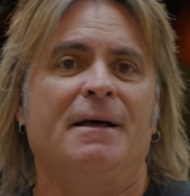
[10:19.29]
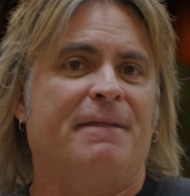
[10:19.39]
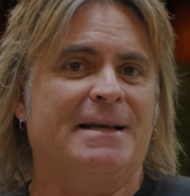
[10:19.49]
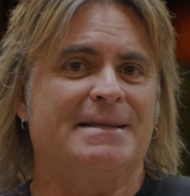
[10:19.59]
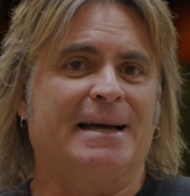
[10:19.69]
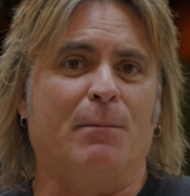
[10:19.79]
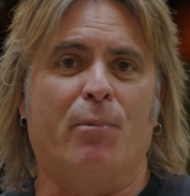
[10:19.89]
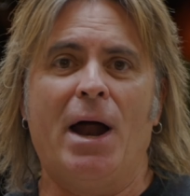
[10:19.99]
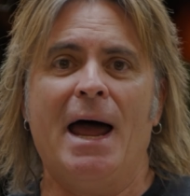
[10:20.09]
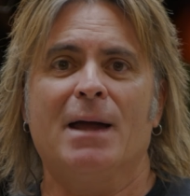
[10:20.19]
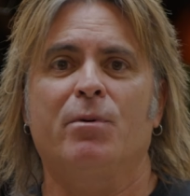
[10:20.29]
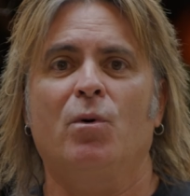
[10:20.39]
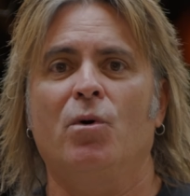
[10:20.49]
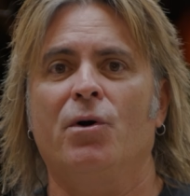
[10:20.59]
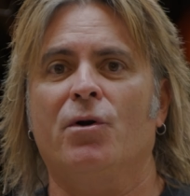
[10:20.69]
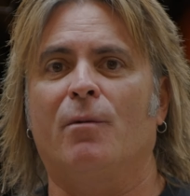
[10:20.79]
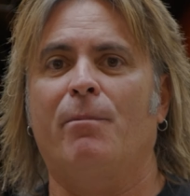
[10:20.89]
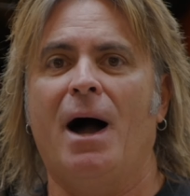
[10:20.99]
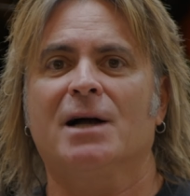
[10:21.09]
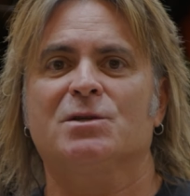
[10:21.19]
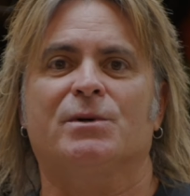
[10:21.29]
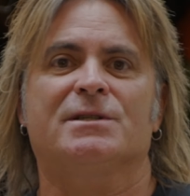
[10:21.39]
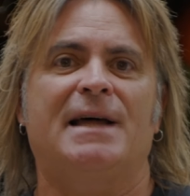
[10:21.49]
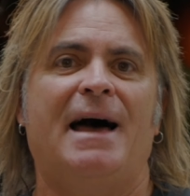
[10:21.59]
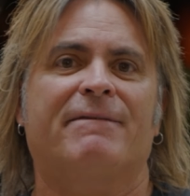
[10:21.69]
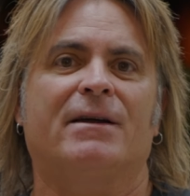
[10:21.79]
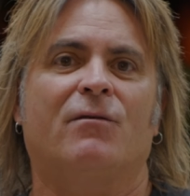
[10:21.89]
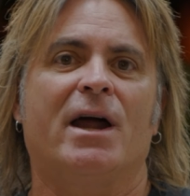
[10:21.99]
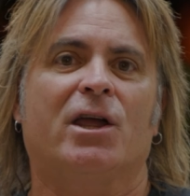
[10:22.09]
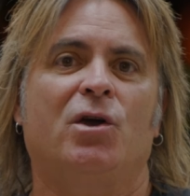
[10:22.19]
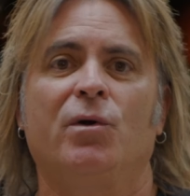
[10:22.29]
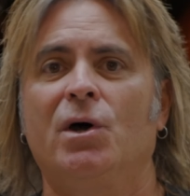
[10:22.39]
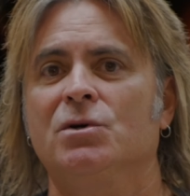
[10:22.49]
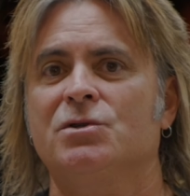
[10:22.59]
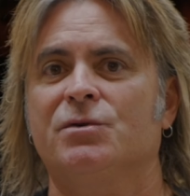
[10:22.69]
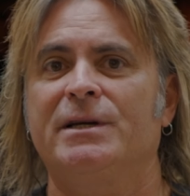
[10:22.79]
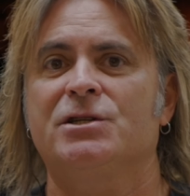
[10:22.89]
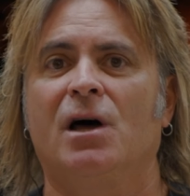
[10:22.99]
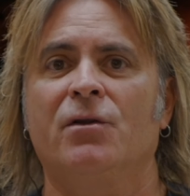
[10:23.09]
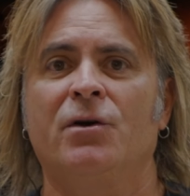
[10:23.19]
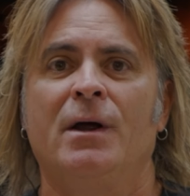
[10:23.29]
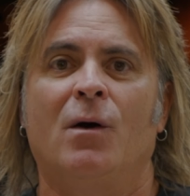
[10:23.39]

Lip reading: Things like a brag board or a box where staff can write kudos to each other